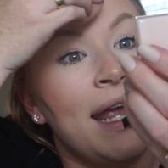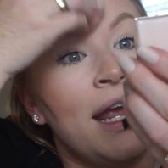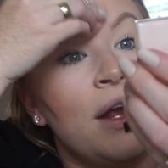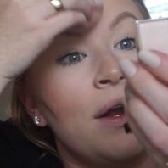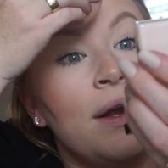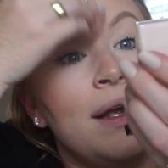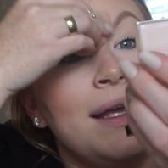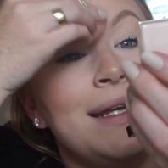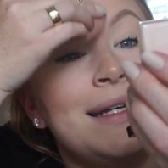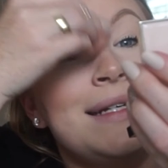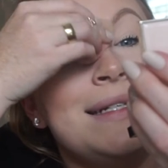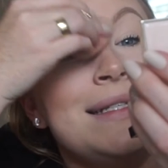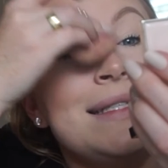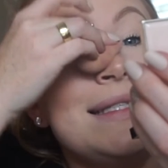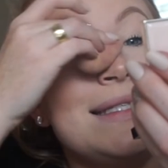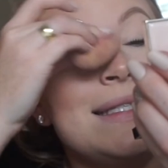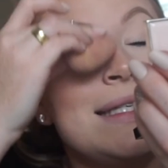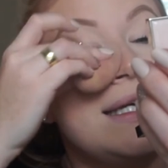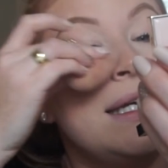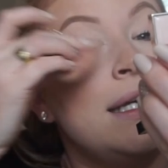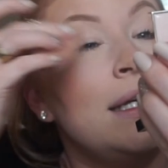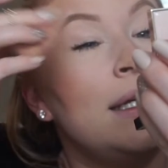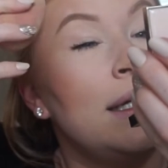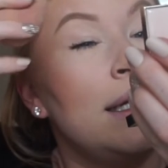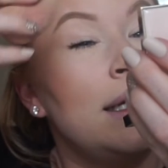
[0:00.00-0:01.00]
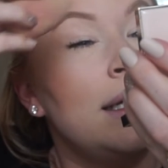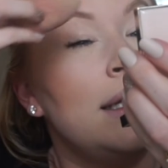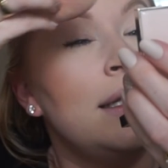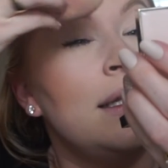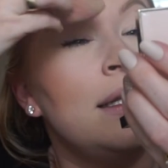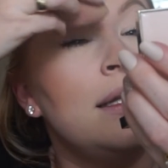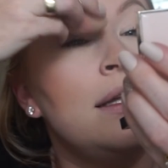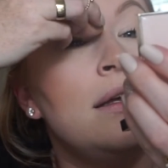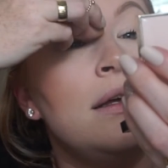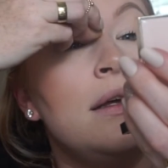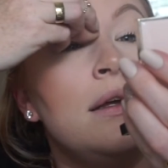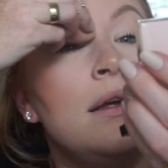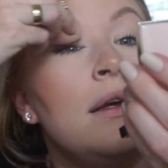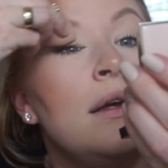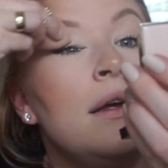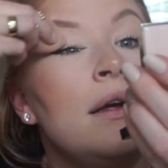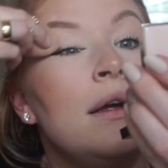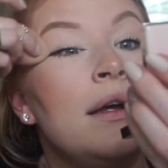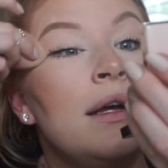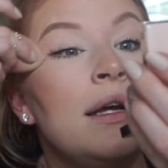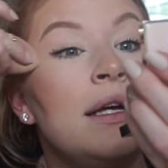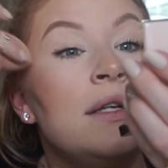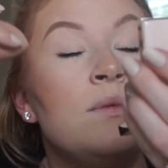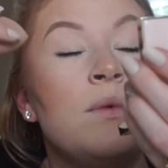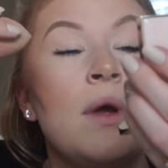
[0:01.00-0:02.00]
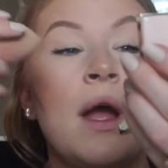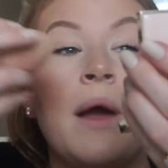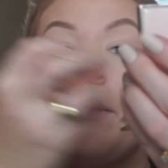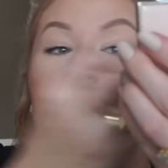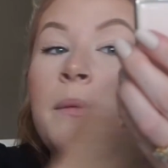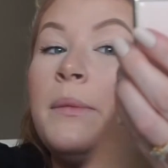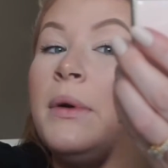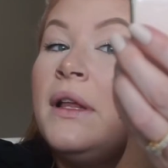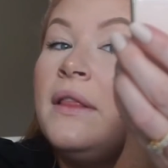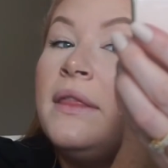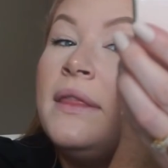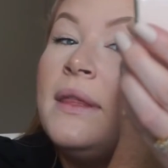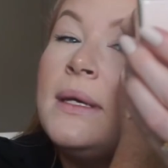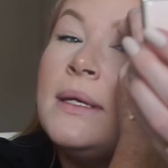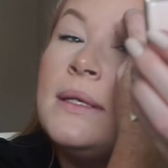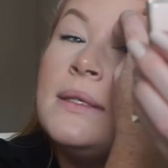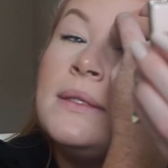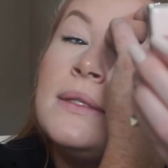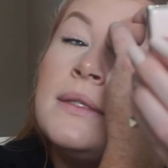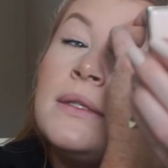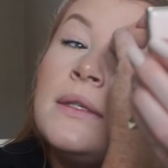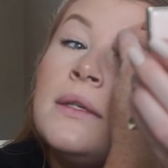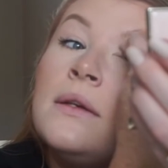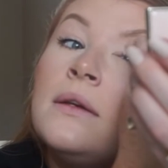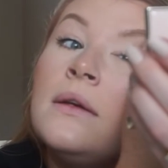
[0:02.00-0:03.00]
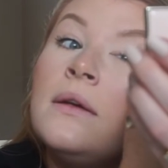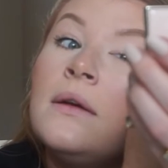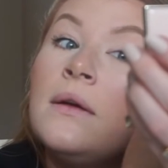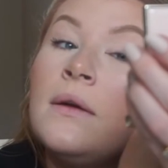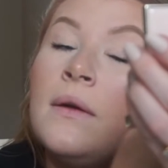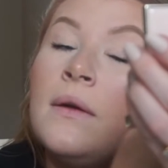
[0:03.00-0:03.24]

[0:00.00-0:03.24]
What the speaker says: areas is where I would put this.